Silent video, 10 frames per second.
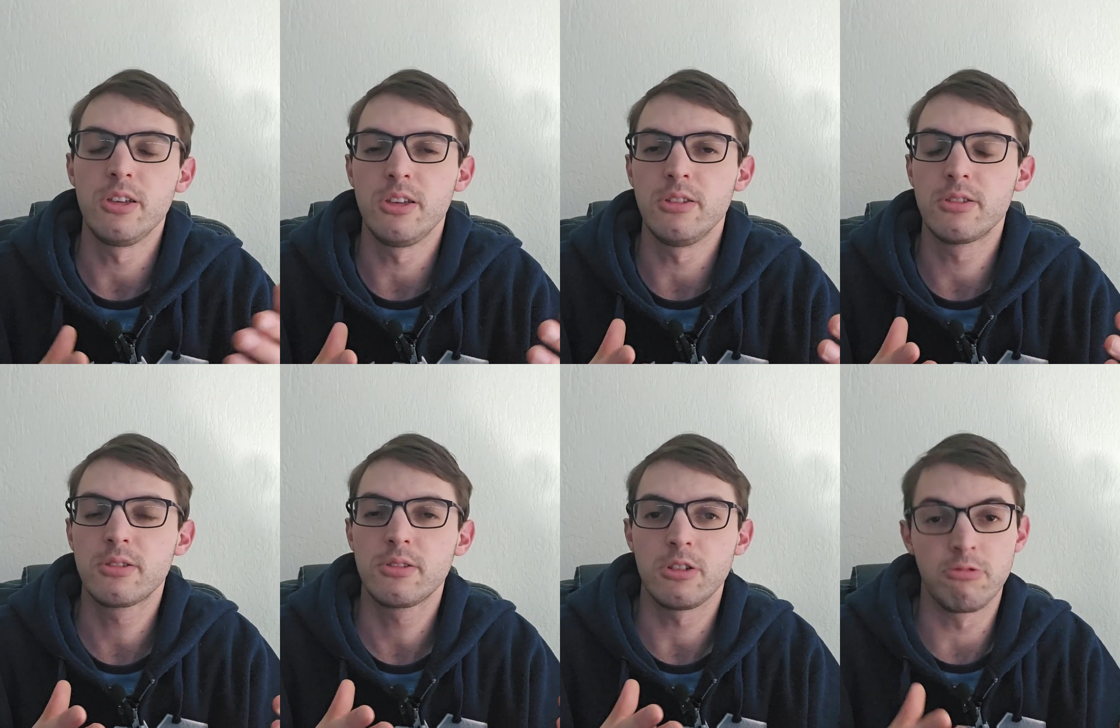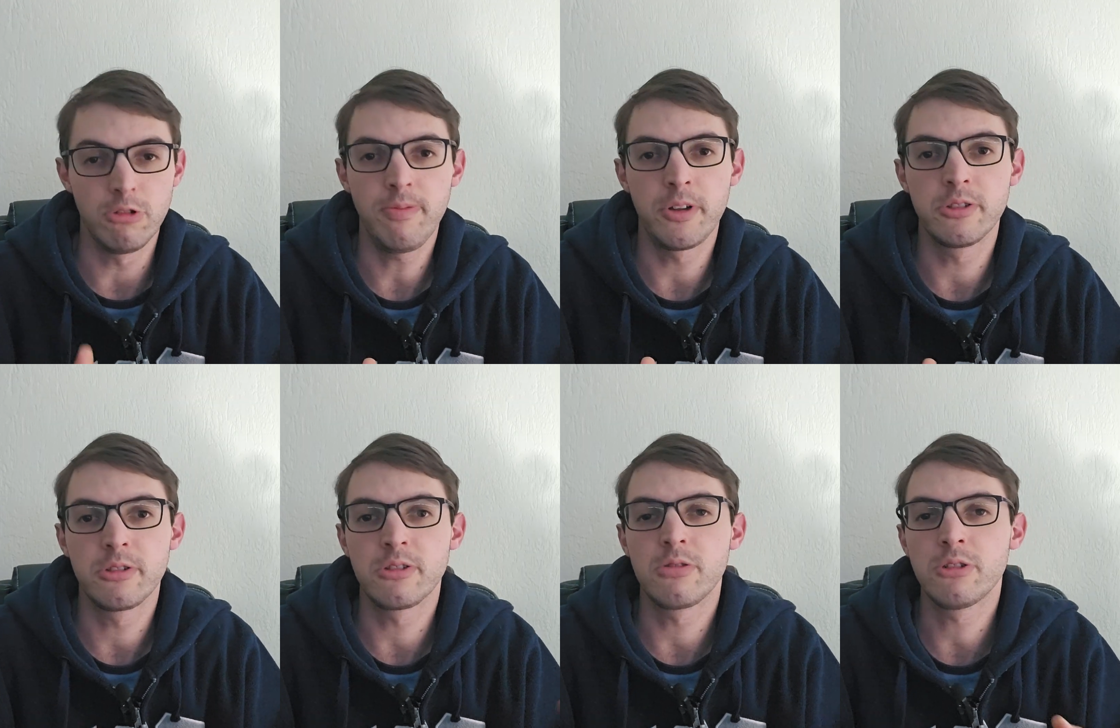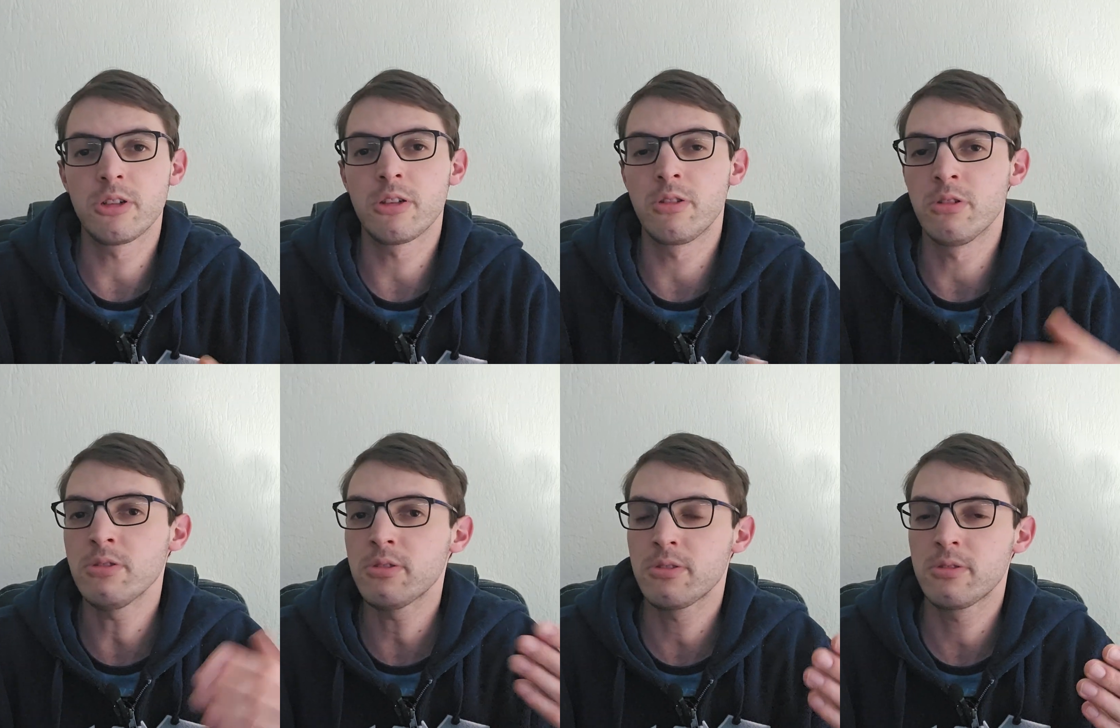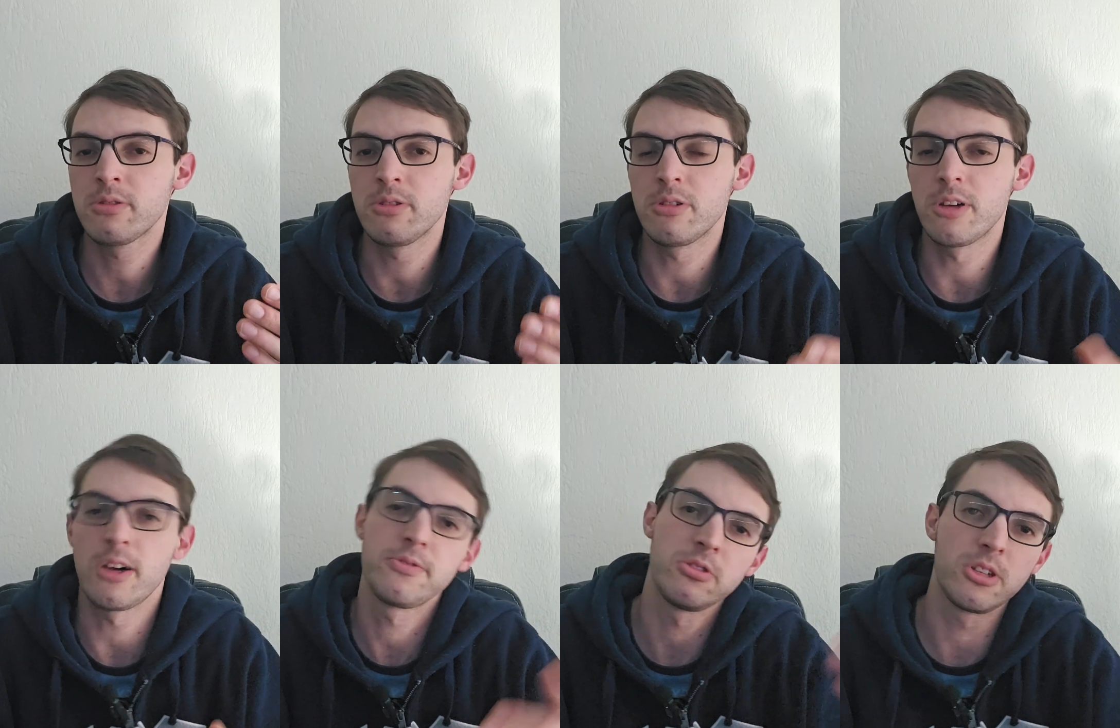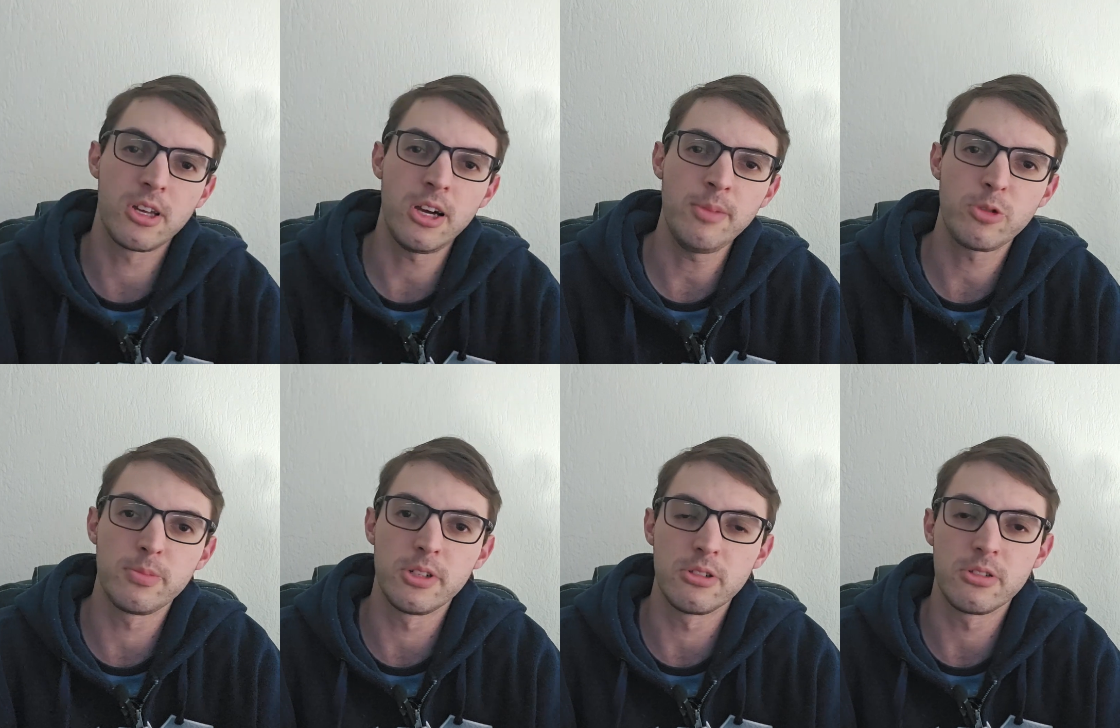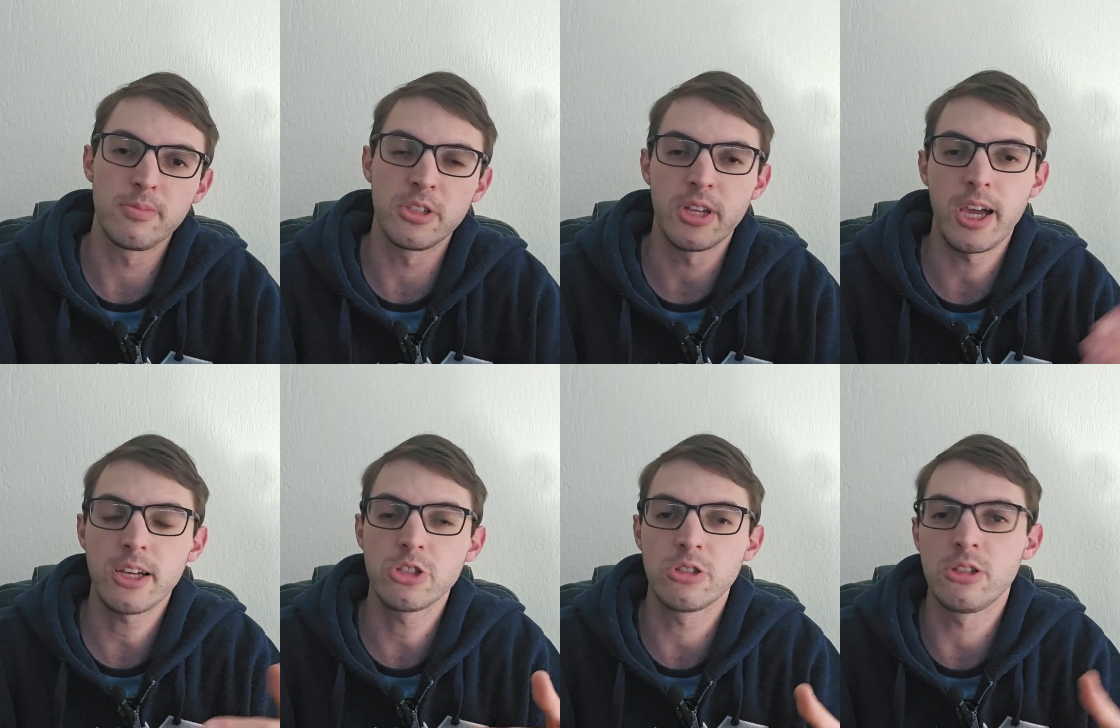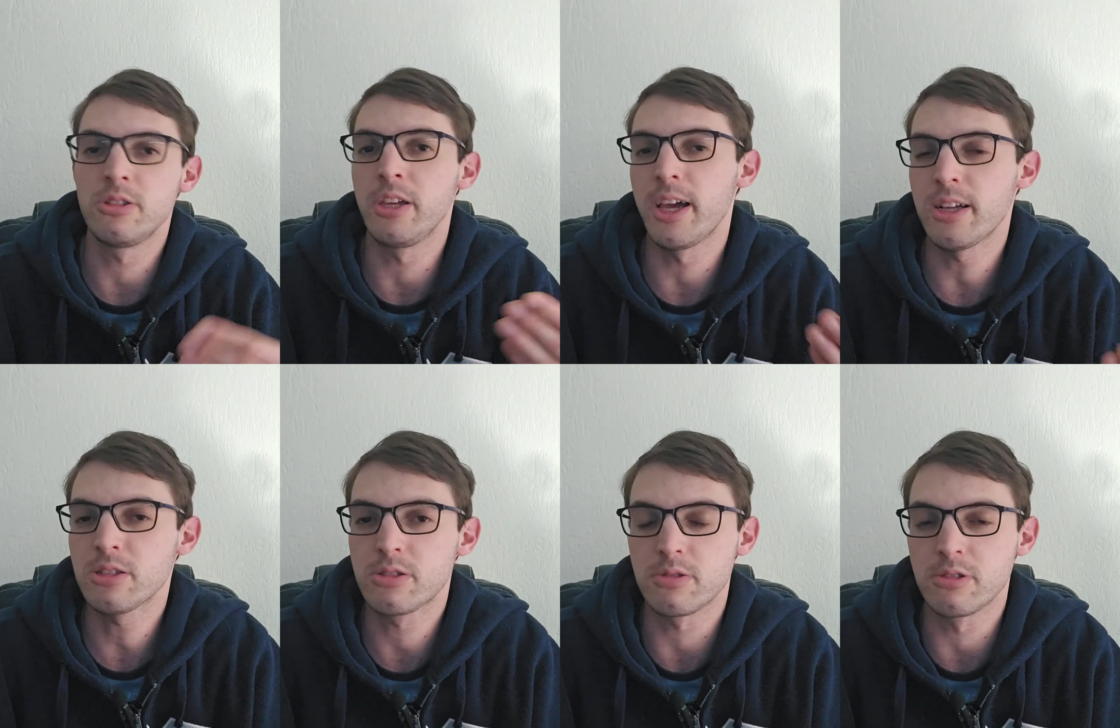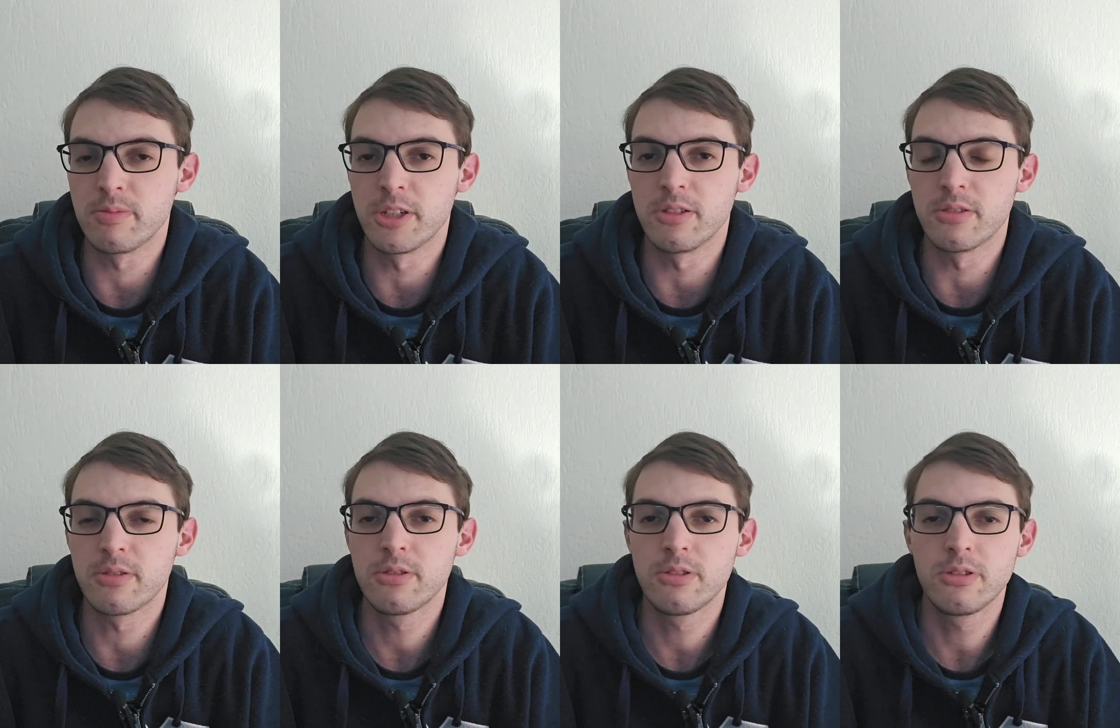is a dwarf planet that is located not after the Kuiper belt, but actually in the asteroid belt.